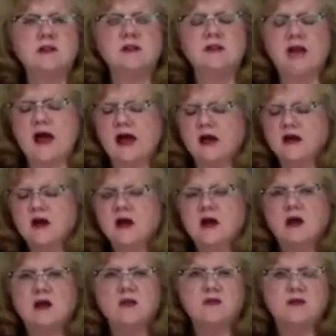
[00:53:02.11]
that
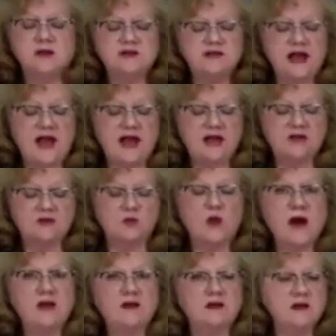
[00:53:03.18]
the tack is
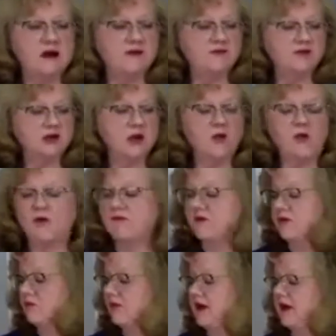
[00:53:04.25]
wide enough to go over
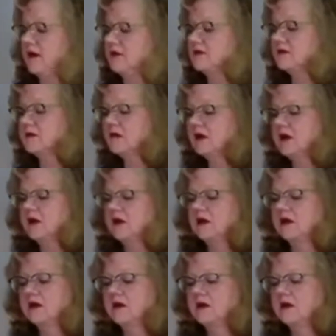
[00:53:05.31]
the ring.
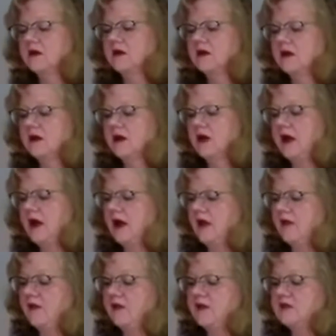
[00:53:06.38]

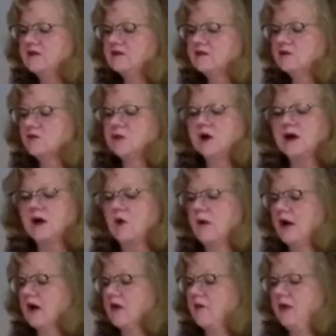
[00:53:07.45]
And this is really
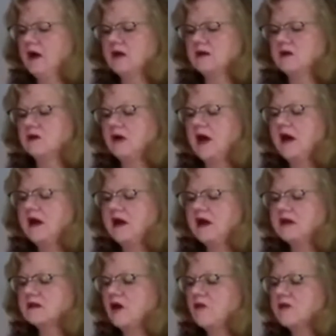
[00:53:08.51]
quick because,
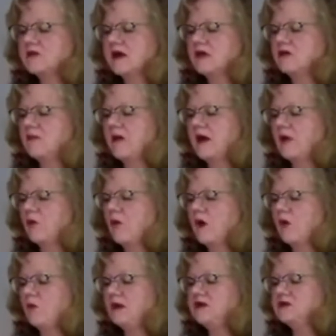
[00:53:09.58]
it's almost like no matter
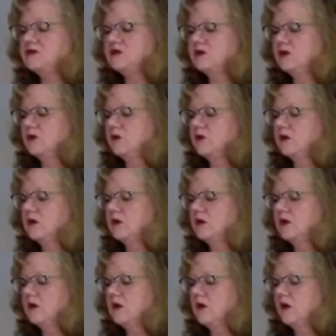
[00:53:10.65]
what we do
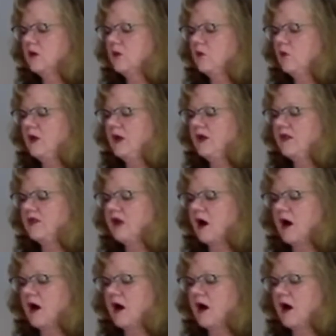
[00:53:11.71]
with